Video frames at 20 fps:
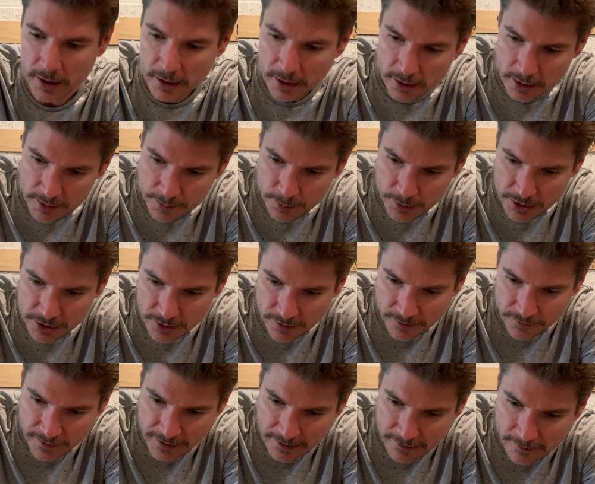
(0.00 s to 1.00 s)
Let's put your
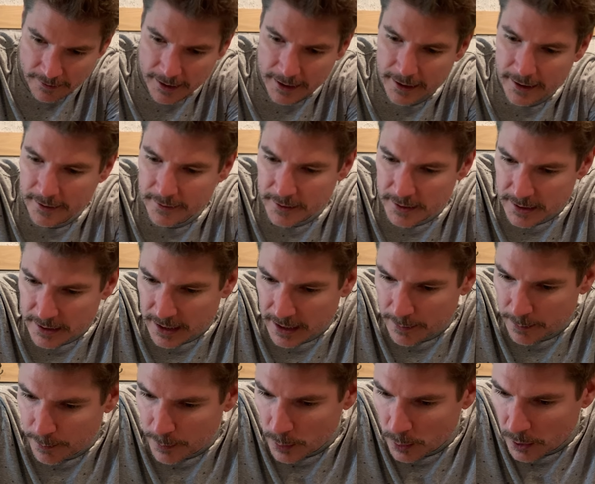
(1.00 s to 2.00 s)
feet right on the
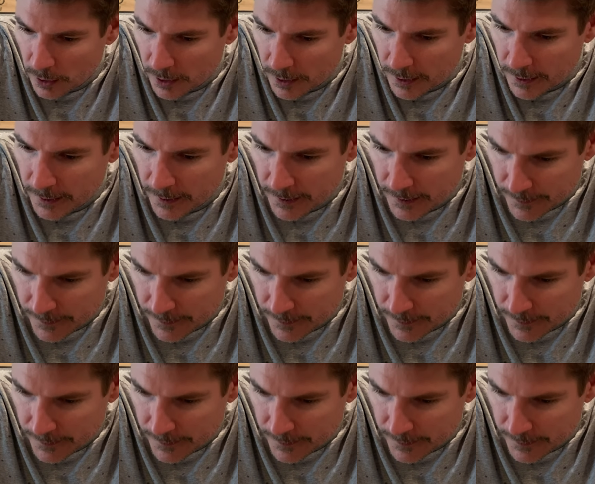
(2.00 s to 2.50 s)
skateboard.